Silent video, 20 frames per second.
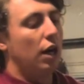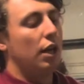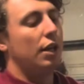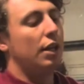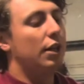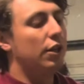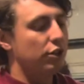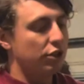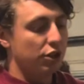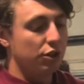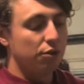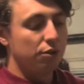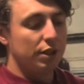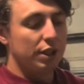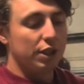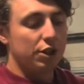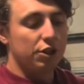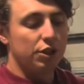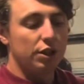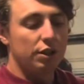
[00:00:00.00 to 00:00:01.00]
Here's a new
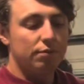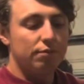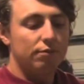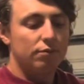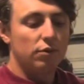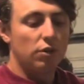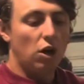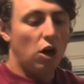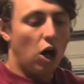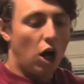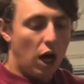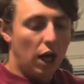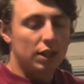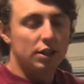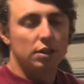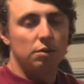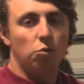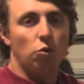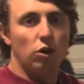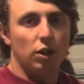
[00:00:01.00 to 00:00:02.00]
addition.
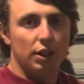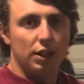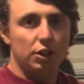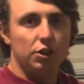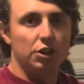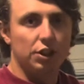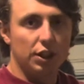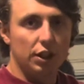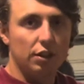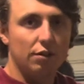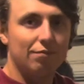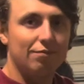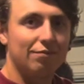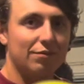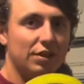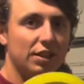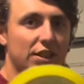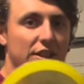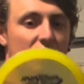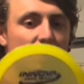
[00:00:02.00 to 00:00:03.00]
Awesome one this year.
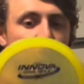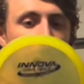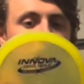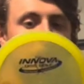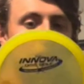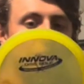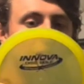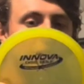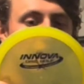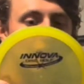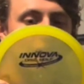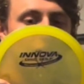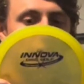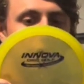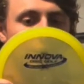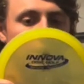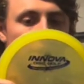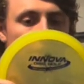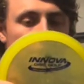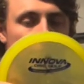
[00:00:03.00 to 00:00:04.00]
This is a Champ
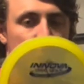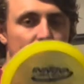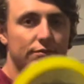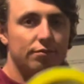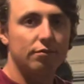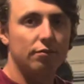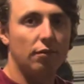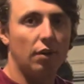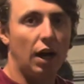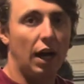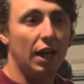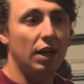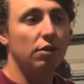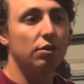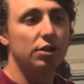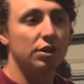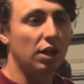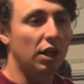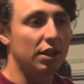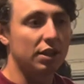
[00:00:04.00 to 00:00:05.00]
Sidewinder. I
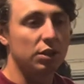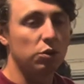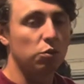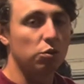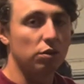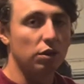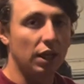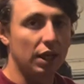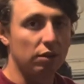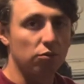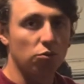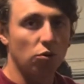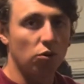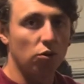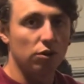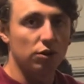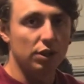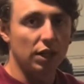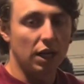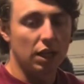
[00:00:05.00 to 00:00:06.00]
always thought these were like
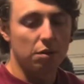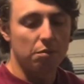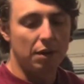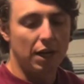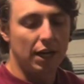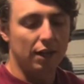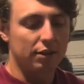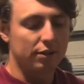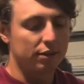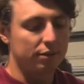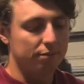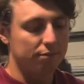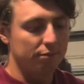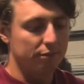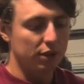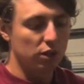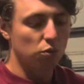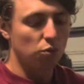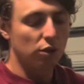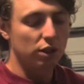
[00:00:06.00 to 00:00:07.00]
rollers out of the box.
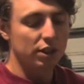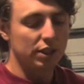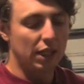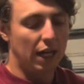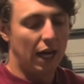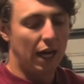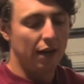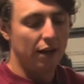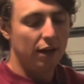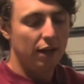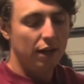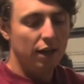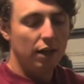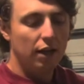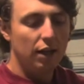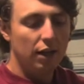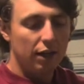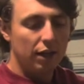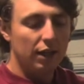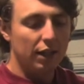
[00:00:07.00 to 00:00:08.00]
This one is not.
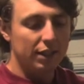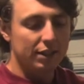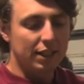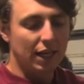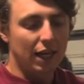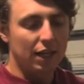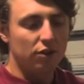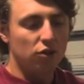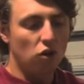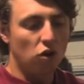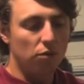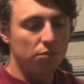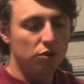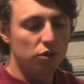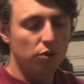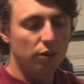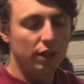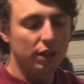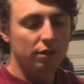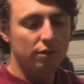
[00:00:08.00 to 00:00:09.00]
It's got a dome
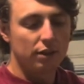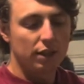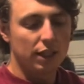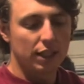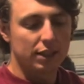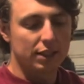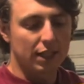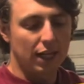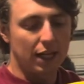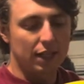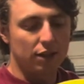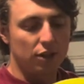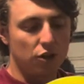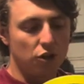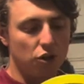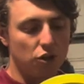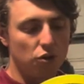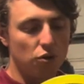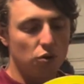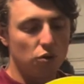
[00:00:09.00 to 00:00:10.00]
to it. It's got the
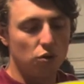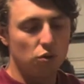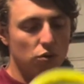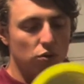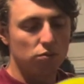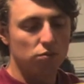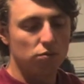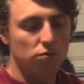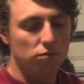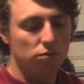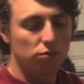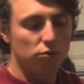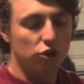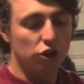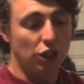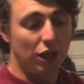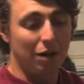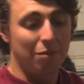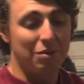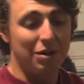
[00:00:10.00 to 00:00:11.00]
new
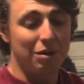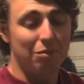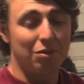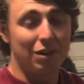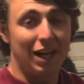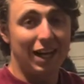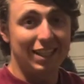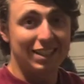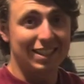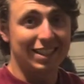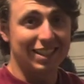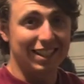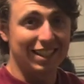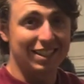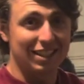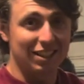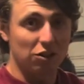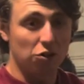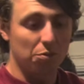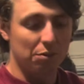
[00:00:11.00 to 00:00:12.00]
Champion plastic
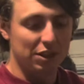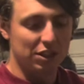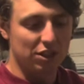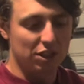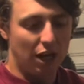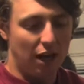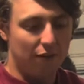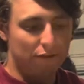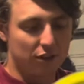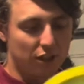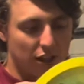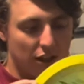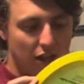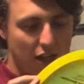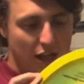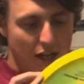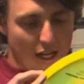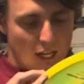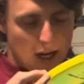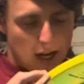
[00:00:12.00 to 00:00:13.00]
that's a little bit softer.
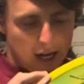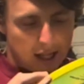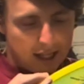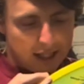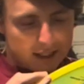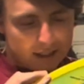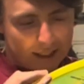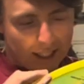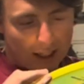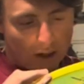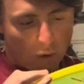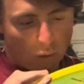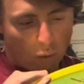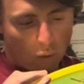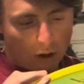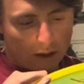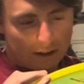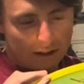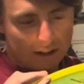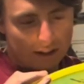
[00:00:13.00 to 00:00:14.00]
I think it's like
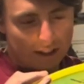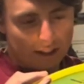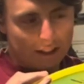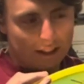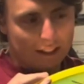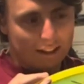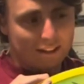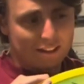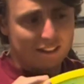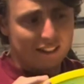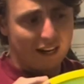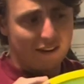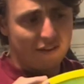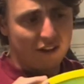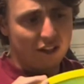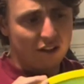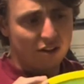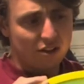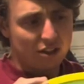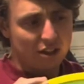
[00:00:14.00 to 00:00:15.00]

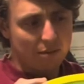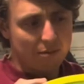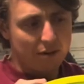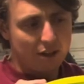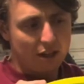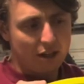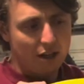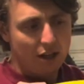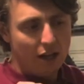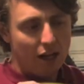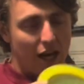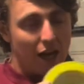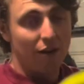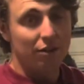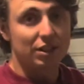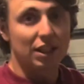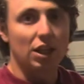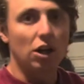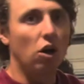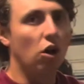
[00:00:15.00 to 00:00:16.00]
167 or something. I
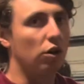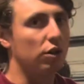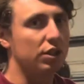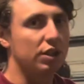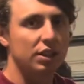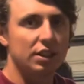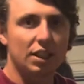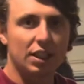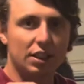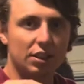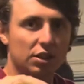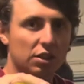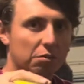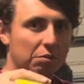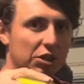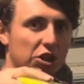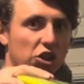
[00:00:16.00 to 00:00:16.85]
was like, oh, this thing's going to be